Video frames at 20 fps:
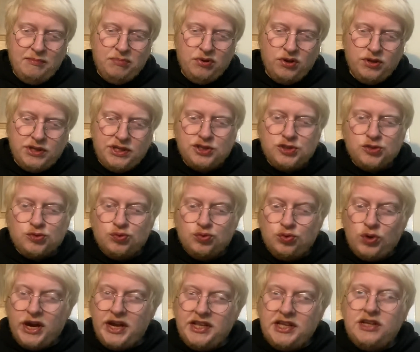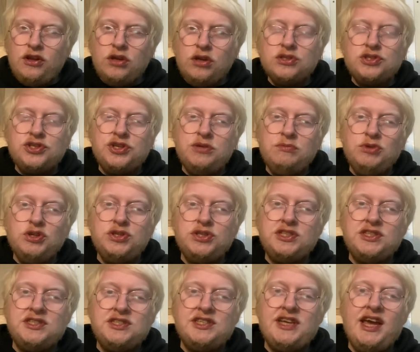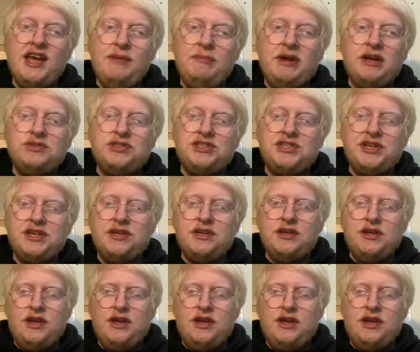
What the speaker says: but there's really not too much to say about it.